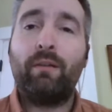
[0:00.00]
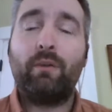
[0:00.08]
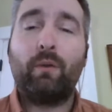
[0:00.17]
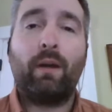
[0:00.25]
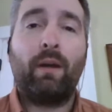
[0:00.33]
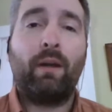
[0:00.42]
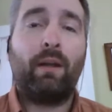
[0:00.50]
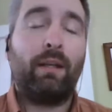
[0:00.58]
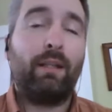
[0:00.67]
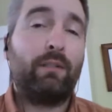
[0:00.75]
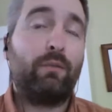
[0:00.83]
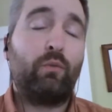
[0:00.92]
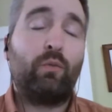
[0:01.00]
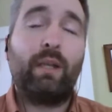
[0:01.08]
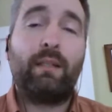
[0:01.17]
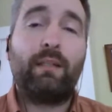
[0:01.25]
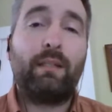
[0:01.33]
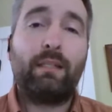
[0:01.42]
So it's
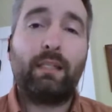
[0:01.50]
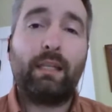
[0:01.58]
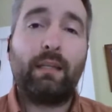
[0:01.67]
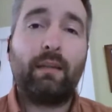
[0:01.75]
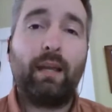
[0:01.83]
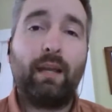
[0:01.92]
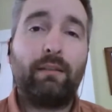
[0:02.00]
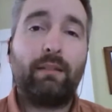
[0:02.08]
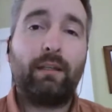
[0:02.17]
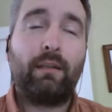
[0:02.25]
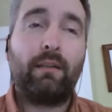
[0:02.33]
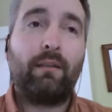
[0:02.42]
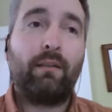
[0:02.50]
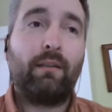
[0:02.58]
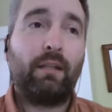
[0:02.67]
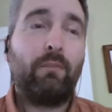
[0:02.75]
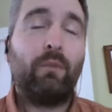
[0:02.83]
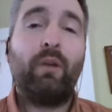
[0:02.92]
great to see that the
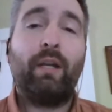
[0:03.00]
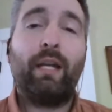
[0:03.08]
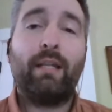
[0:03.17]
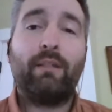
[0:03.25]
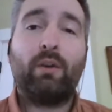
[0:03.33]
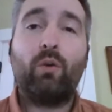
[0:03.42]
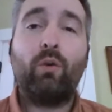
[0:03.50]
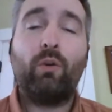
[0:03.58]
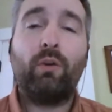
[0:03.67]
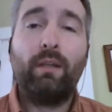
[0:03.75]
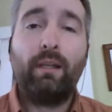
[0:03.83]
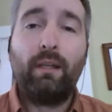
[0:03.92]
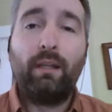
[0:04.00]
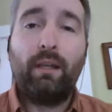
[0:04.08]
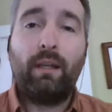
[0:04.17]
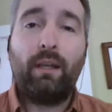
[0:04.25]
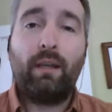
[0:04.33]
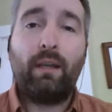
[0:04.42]
community as a whole,
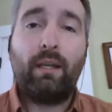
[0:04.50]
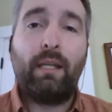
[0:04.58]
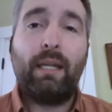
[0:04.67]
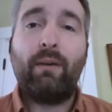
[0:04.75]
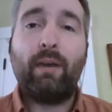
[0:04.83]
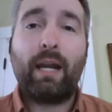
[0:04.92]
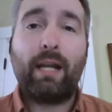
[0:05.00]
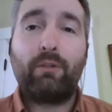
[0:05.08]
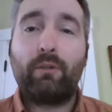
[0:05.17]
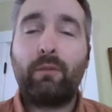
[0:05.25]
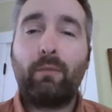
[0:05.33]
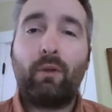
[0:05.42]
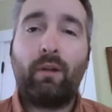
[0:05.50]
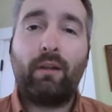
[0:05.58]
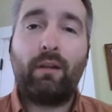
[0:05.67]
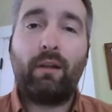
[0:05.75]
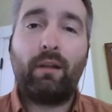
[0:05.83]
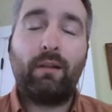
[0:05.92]
an international community
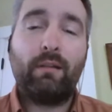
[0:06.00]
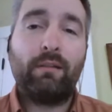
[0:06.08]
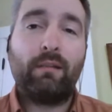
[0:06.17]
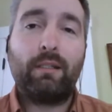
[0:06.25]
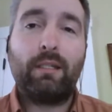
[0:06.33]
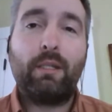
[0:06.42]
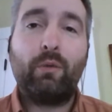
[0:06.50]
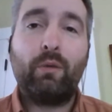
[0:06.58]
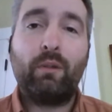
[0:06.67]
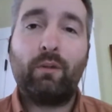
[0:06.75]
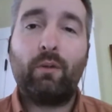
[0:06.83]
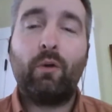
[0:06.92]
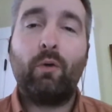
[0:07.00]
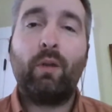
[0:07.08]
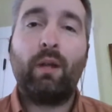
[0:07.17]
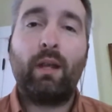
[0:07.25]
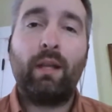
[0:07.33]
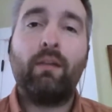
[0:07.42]
that is continuing to grow
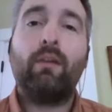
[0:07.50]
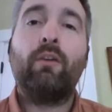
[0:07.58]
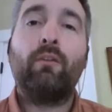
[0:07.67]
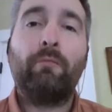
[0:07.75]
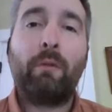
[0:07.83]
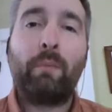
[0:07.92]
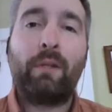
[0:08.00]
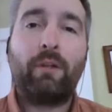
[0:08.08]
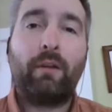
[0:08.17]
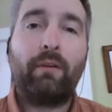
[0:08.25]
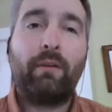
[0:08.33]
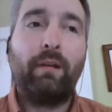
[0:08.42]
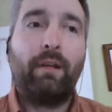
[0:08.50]
and learn from each other.